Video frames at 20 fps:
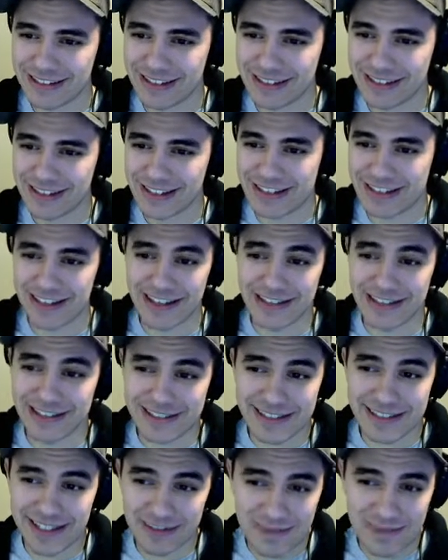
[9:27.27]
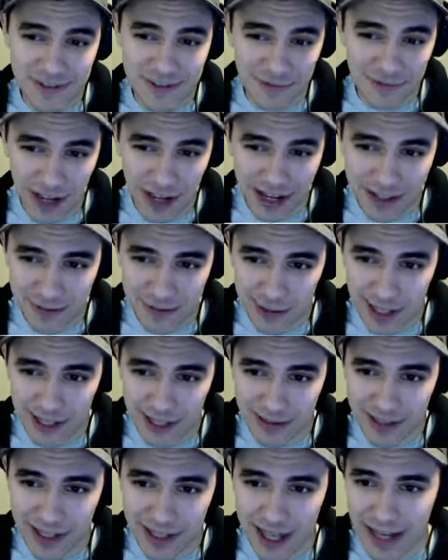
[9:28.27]
because it seems fine when I
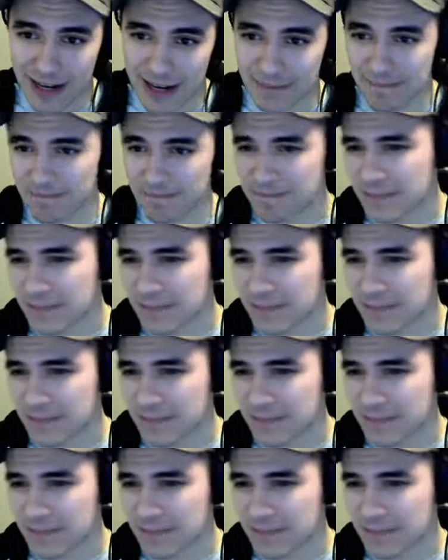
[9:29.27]
look at it.